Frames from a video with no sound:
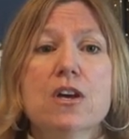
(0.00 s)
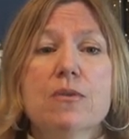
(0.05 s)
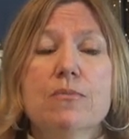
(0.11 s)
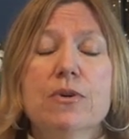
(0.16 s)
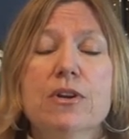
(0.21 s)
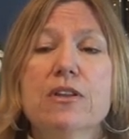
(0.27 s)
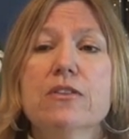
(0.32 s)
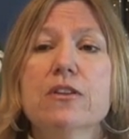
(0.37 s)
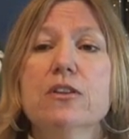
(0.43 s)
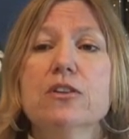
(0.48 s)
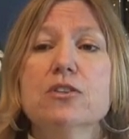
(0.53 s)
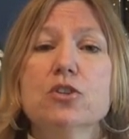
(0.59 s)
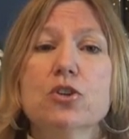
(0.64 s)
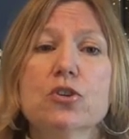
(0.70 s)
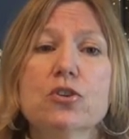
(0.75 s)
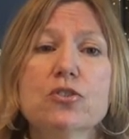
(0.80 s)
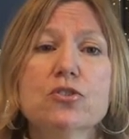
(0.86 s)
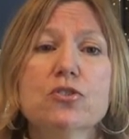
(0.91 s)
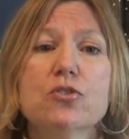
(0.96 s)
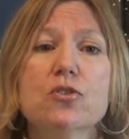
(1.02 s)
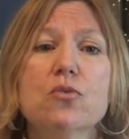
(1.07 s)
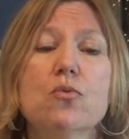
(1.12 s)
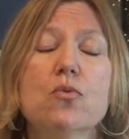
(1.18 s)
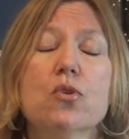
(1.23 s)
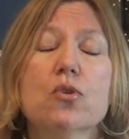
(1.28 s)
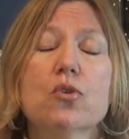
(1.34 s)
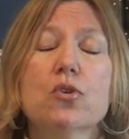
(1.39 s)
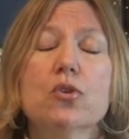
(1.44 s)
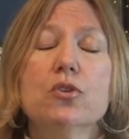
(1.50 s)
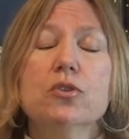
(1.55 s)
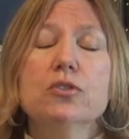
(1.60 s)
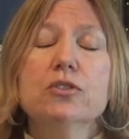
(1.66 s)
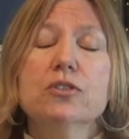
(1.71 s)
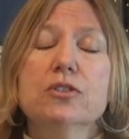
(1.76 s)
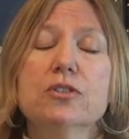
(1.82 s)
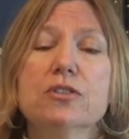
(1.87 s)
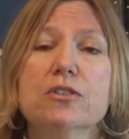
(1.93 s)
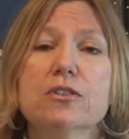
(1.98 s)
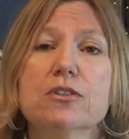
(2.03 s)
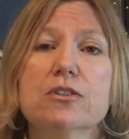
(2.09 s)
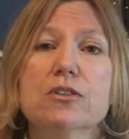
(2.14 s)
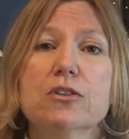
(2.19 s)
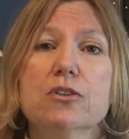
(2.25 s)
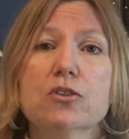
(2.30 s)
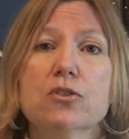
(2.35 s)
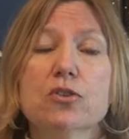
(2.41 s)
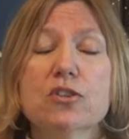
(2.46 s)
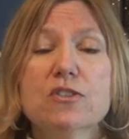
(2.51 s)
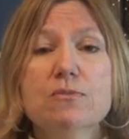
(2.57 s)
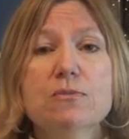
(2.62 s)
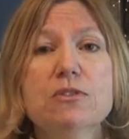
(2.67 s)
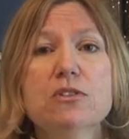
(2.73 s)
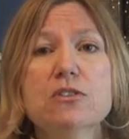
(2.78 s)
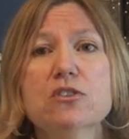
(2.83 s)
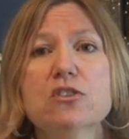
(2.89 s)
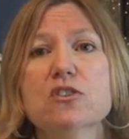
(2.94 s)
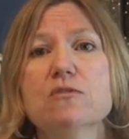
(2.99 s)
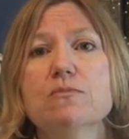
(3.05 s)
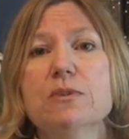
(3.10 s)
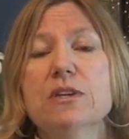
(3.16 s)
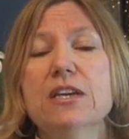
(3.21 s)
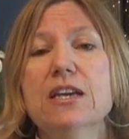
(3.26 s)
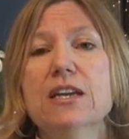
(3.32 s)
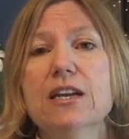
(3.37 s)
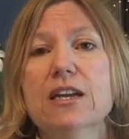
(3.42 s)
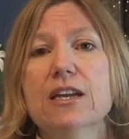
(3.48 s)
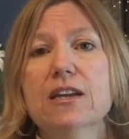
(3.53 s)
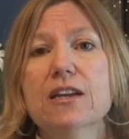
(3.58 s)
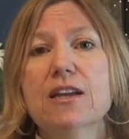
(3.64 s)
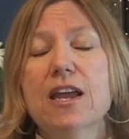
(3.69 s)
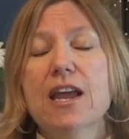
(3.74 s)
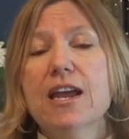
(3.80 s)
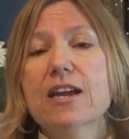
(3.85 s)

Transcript: But in the liturgical world, Christmas is just beginning.